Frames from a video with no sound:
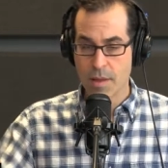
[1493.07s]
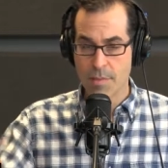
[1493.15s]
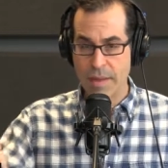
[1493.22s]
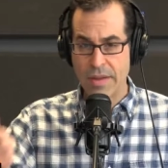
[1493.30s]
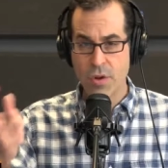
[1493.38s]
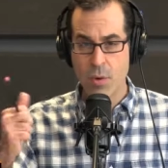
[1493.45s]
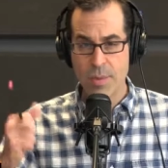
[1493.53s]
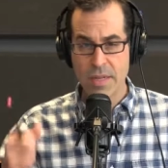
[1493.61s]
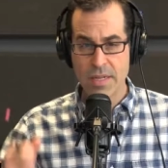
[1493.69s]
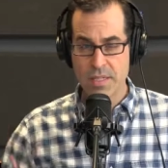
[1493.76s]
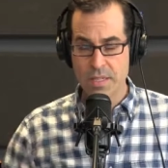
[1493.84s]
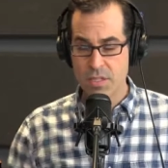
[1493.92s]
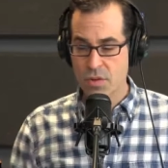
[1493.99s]
and by no
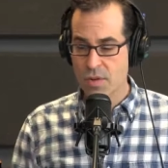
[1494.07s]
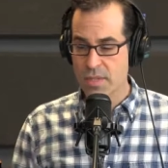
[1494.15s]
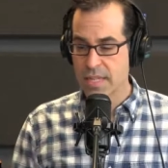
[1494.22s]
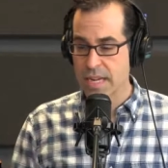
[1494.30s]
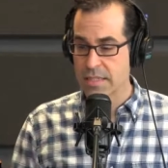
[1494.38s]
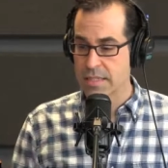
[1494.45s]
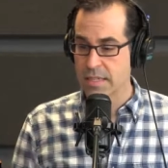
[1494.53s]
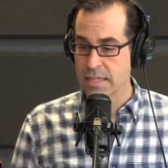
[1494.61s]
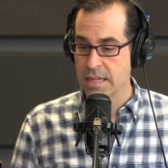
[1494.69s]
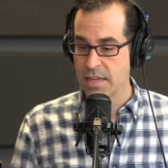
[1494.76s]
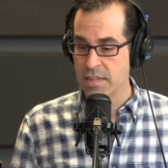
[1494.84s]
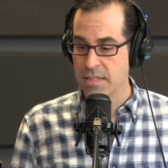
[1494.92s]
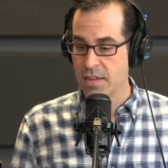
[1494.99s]
means does Chris Hansen
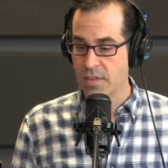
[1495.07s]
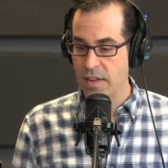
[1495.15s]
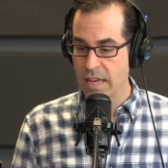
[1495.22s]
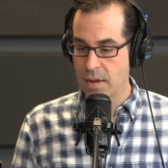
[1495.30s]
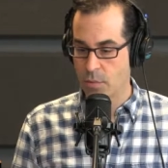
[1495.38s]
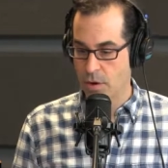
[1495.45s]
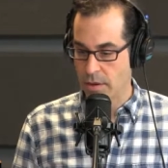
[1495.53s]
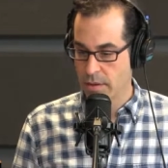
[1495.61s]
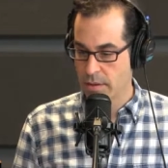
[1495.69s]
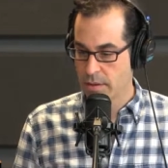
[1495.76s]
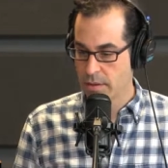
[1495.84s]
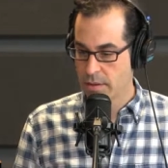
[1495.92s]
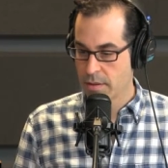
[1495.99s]
need a TV network.